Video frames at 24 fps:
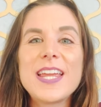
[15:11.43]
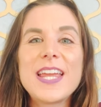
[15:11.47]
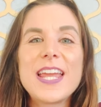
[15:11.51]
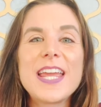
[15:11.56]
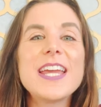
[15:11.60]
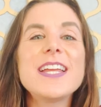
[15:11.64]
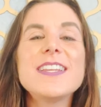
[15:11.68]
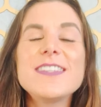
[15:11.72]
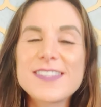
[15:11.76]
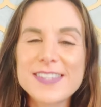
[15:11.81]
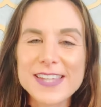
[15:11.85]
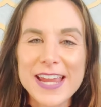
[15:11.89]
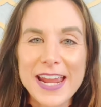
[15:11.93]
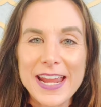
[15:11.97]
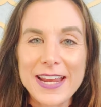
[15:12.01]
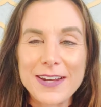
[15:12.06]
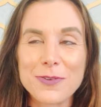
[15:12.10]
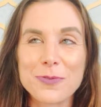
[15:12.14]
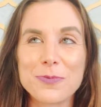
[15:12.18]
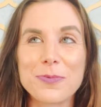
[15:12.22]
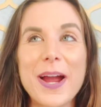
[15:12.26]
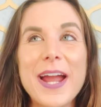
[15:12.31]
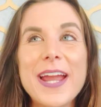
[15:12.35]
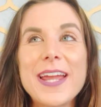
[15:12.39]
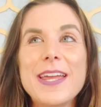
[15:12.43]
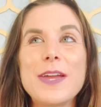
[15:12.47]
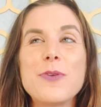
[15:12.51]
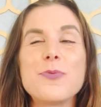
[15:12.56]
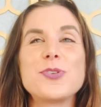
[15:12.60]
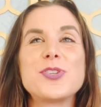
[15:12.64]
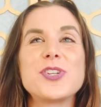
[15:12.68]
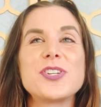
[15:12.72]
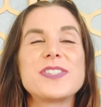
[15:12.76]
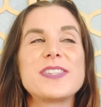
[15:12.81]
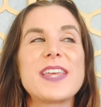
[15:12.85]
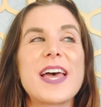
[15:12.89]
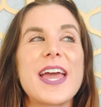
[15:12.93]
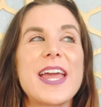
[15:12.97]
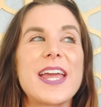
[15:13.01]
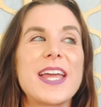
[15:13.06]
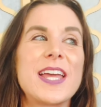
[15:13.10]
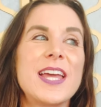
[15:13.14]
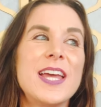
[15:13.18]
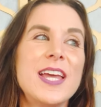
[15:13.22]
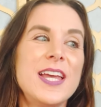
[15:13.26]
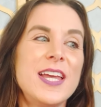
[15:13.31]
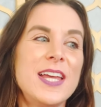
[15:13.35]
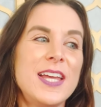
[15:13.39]
Insane, right? It was just
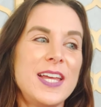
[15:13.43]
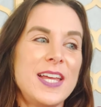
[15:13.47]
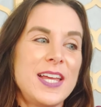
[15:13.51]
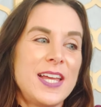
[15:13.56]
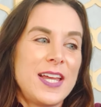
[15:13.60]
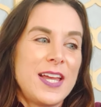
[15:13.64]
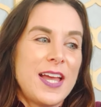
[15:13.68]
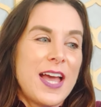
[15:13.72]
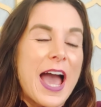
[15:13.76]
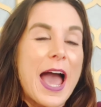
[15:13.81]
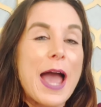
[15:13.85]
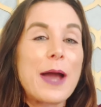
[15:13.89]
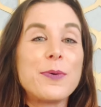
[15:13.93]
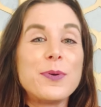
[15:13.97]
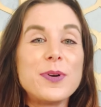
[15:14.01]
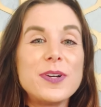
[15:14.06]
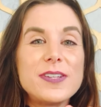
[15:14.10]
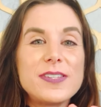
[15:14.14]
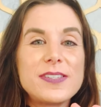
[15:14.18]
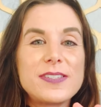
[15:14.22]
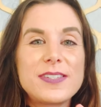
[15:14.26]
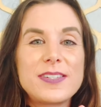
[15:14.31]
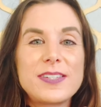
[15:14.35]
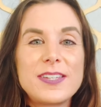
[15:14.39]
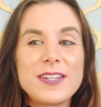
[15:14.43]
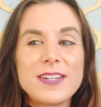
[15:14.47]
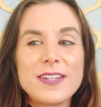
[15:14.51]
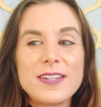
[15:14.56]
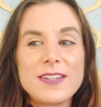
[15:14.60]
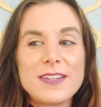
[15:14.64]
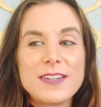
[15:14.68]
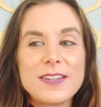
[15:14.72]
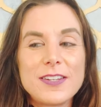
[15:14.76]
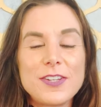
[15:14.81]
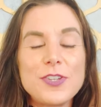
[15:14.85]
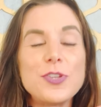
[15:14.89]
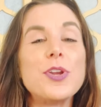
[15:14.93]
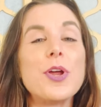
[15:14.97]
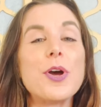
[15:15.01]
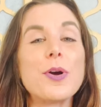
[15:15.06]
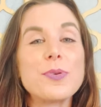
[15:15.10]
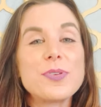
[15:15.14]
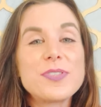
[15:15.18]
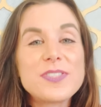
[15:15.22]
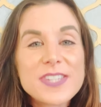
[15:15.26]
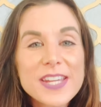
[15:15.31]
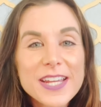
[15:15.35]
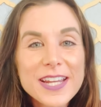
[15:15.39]
like, I was, you know,
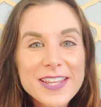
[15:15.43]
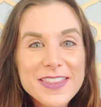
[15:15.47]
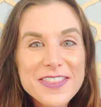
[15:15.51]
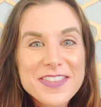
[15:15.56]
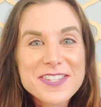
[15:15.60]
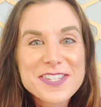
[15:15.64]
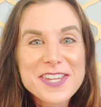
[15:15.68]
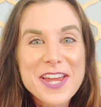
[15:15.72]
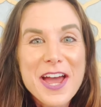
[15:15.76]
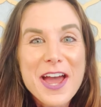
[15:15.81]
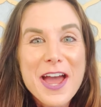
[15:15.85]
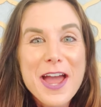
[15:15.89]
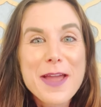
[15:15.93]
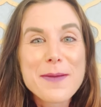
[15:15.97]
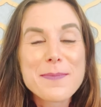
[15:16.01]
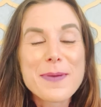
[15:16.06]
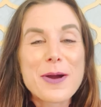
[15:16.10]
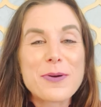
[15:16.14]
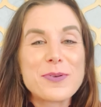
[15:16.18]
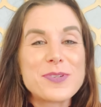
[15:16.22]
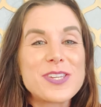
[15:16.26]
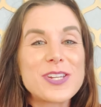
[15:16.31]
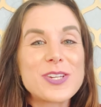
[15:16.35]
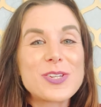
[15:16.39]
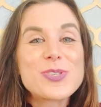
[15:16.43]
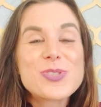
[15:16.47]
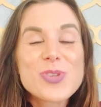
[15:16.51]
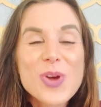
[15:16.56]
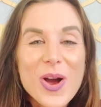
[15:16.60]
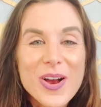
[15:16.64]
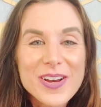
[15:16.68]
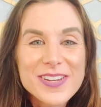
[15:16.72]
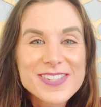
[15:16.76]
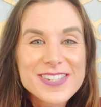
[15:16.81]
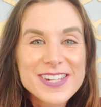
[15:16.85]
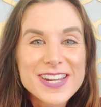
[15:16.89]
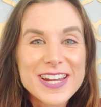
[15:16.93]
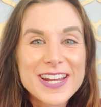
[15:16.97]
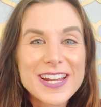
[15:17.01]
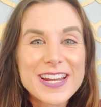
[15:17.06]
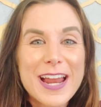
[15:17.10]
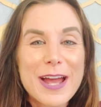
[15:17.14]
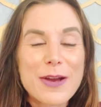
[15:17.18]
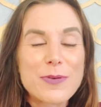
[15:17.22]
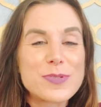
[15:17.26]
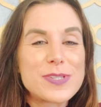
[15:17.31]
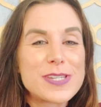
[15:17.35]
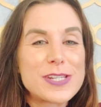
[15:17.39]
sick at the time. I was exhausted.
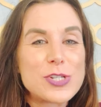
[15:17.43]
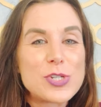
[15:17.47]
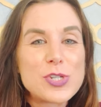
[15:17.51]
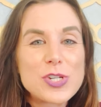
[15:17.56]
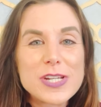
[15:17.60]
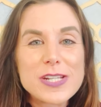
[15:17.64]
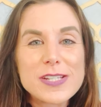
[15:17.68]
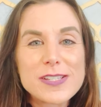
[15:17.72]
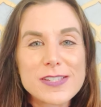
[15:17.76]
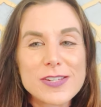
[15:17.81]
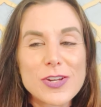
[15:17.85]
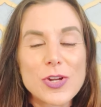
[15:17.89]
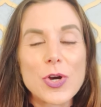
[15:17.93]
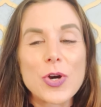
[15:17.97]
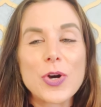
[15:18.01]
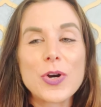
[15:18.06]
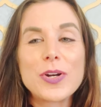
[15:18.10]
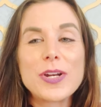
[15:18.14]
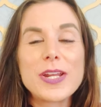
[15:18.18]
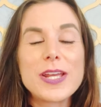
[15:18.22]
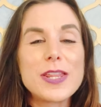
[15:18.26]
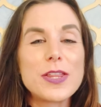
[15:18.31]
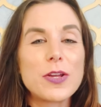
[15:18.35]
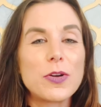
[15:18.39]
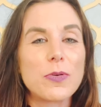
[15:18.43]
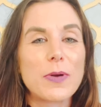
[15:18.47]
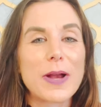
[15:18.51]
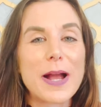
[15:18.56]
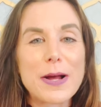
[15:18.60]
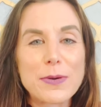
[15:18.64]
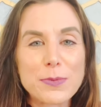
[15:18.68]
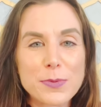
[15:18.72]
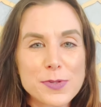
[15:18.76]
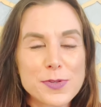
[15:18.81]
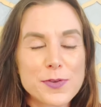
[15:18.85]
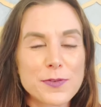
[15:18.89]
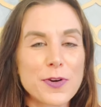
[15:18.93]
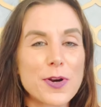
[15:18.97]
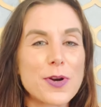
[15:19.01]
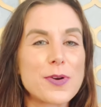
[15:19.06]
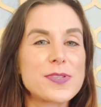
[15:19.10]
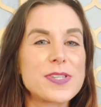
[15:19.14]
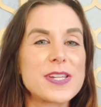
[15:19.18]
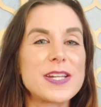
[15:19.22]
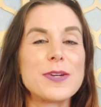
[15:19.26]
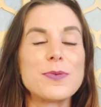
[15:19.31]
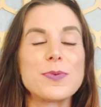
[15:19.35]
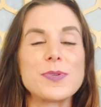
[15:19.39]
I was in jeans and a hoodie. The ground was
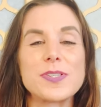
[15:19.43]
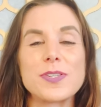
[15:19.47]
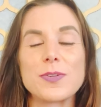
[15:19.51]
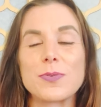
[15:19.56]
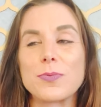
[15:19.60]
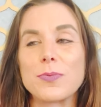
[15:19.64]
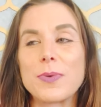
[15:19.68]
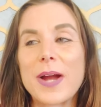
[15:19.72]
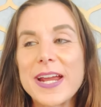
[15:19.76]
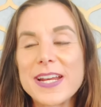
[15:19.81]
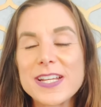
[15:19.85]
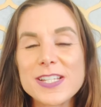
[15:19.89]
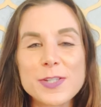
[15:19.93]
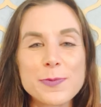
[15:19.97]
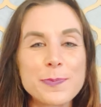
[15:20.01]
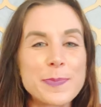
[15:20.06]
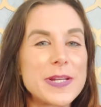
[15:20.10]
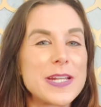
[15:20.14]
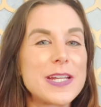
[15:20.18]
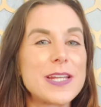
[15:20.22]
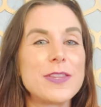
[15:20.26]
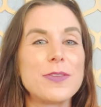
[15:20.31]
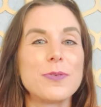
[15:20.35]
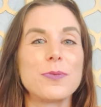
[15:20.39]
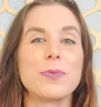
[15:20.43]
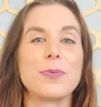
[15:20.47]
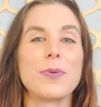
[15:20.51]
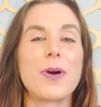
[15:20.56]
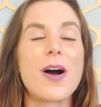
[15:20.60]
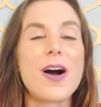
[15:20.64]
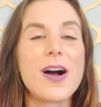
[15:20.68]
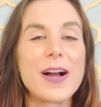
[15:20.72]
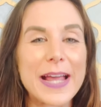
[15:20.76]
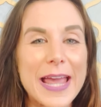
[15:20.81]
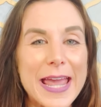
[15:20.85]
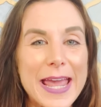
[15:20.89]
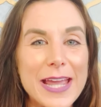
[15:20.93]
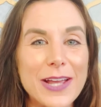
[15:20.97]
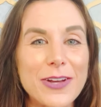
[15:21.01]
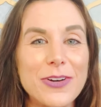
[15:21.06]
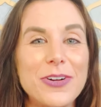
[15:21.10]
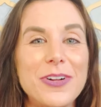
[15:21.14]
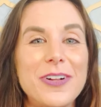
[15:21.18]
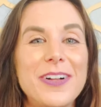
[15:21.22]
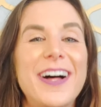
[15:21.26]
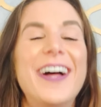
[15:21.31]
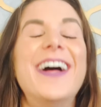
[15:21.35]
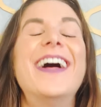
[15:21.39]
frozen. It was the right speed, the wrong
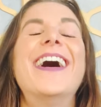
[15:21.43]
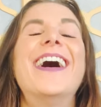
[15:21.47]
angle.